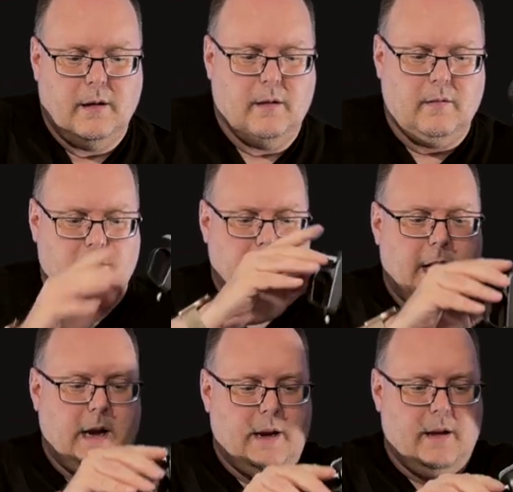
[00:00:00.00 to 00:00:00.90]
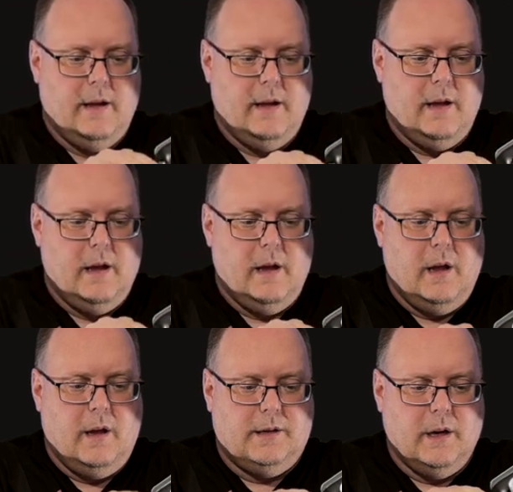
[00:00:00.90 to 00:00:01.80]
Alrighty.
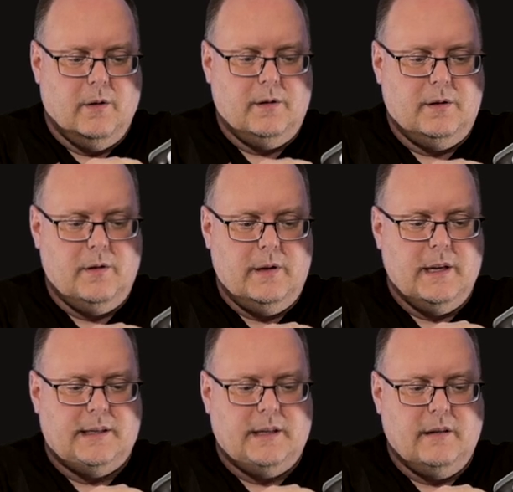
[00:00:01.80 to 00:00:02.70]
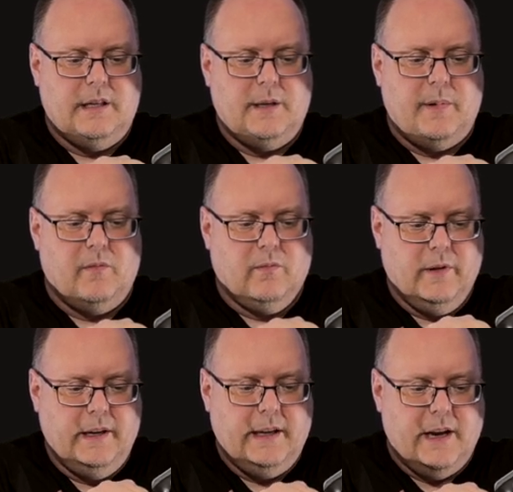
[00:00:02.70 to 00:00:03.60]
So doing this series has been
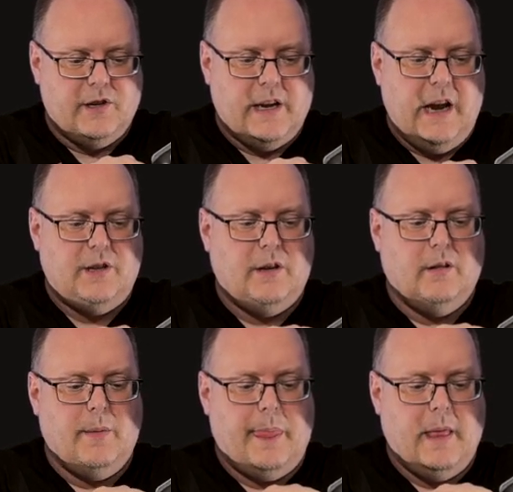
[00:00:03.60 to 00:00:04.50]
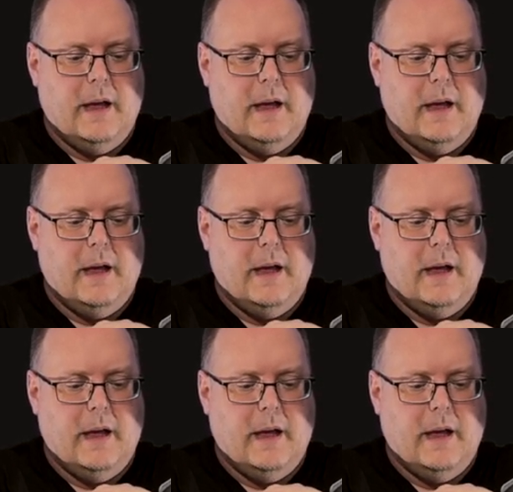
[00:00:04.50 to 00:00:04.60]
really educational.